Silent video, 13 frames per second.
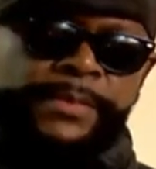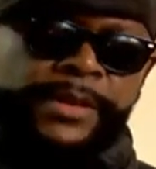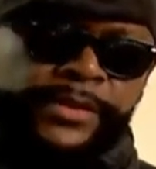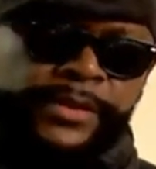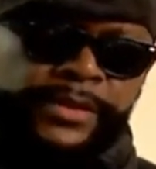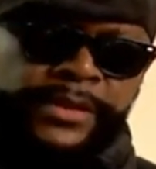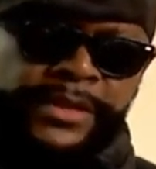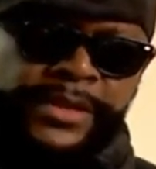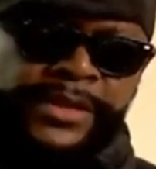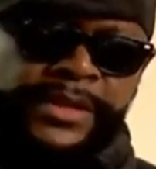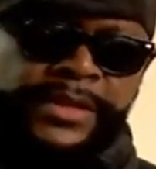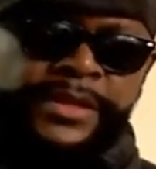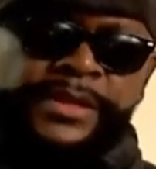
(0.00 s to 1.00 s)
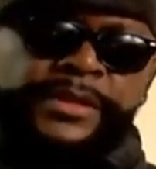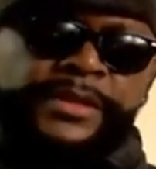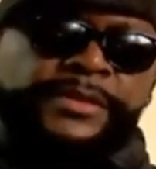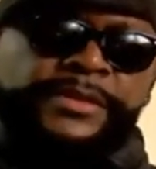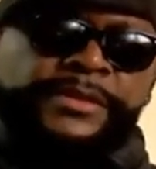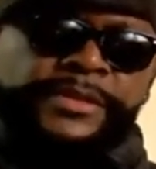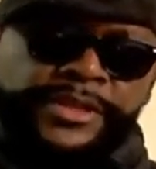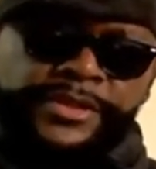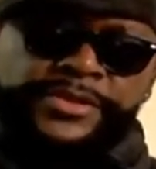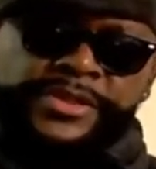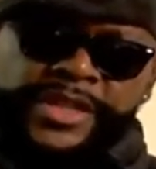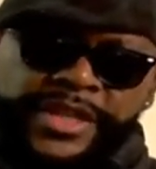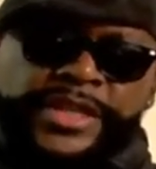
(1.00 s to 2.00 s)
mother teach
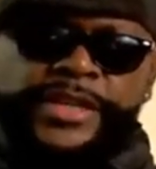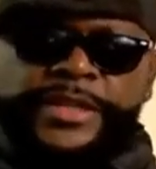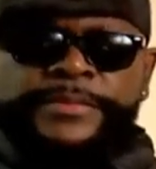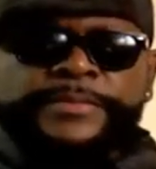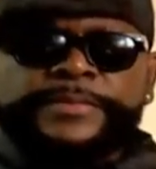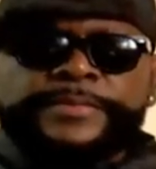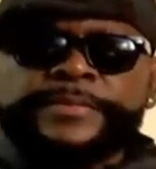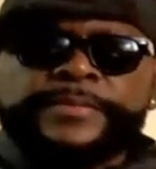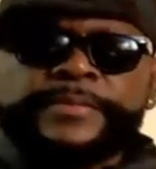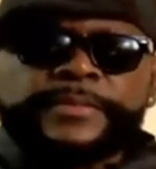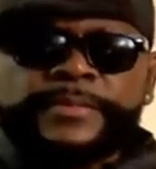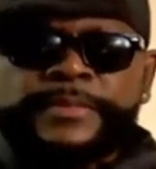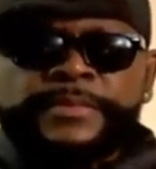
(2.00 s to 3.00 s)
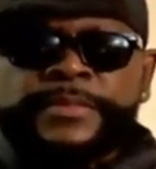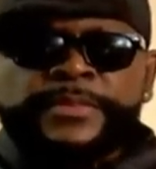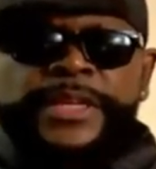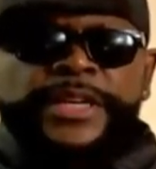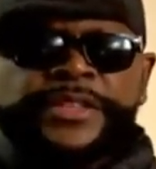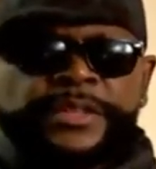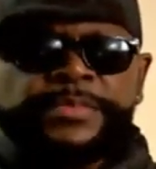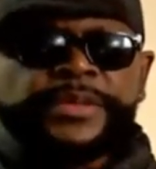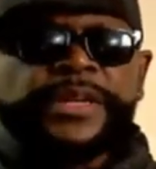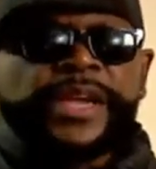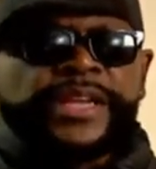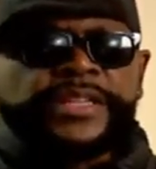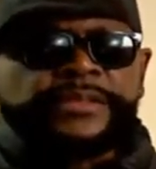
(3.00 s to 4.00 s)
your kid? Nothing but
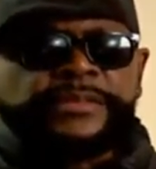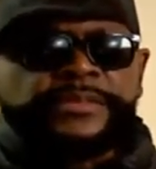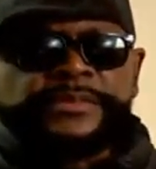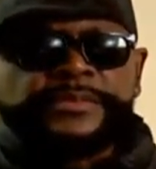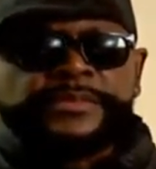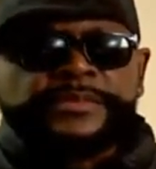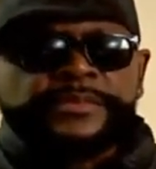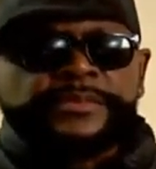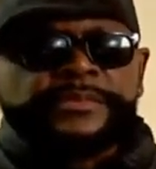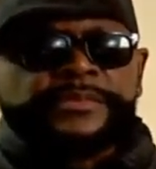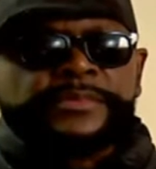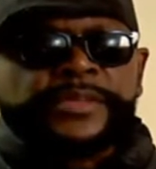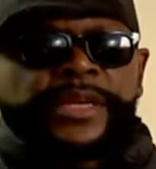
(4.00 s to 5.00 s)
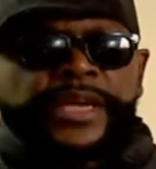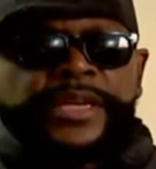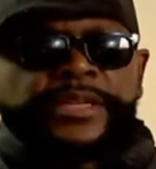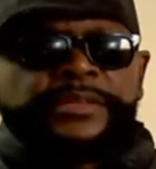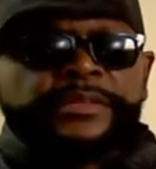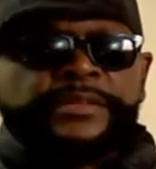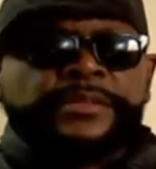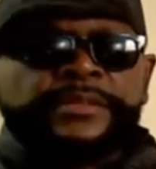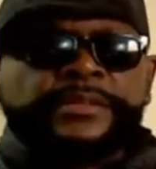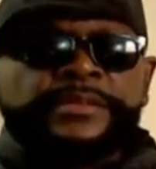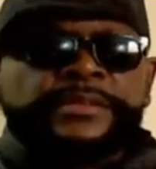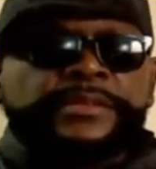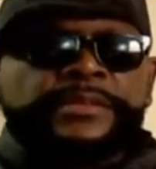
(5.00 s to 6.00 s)
hate. Hate.
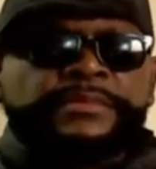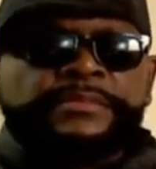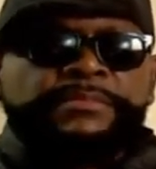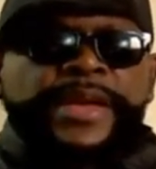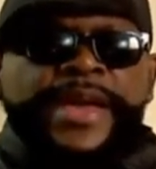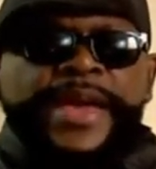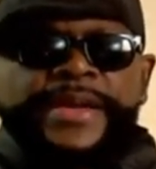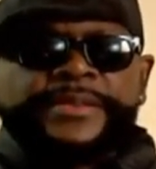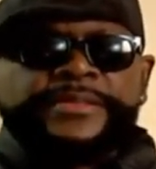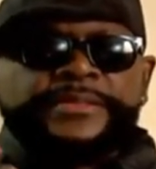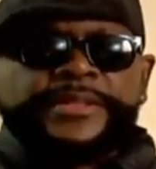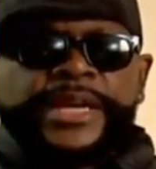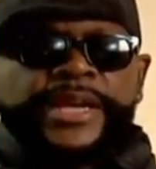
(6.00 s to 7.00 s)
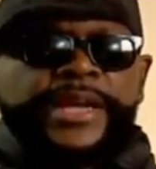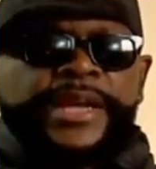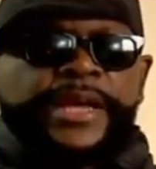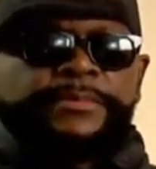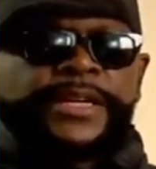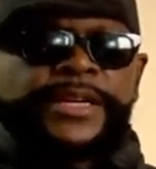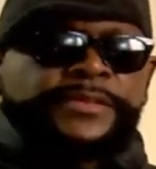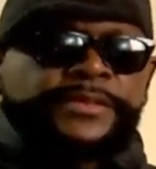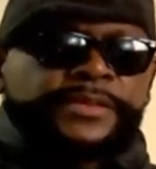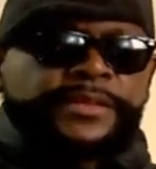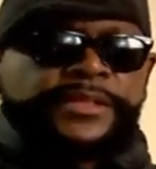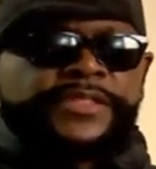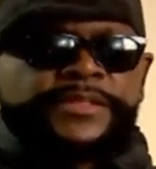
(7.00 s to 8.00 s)
Backstabbers,
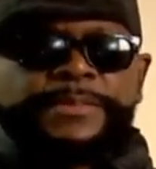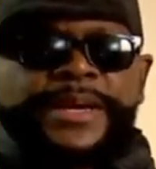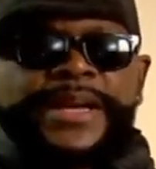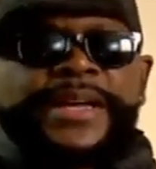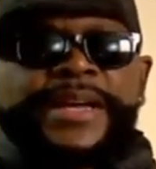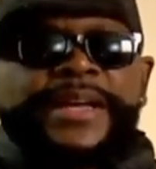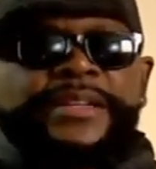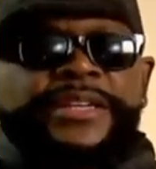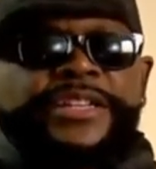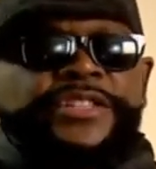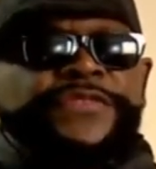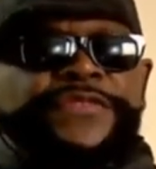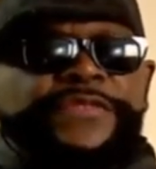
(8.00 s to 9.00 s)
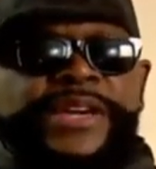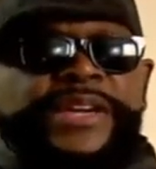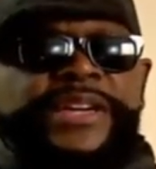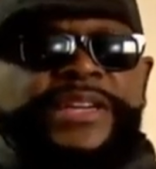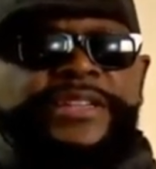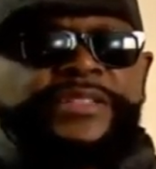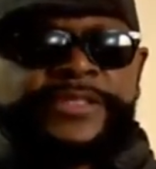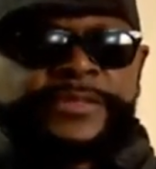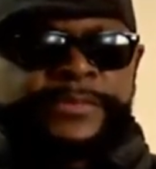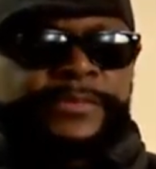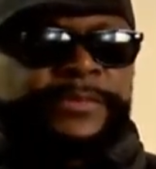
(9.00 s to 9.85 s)
they smile in your face.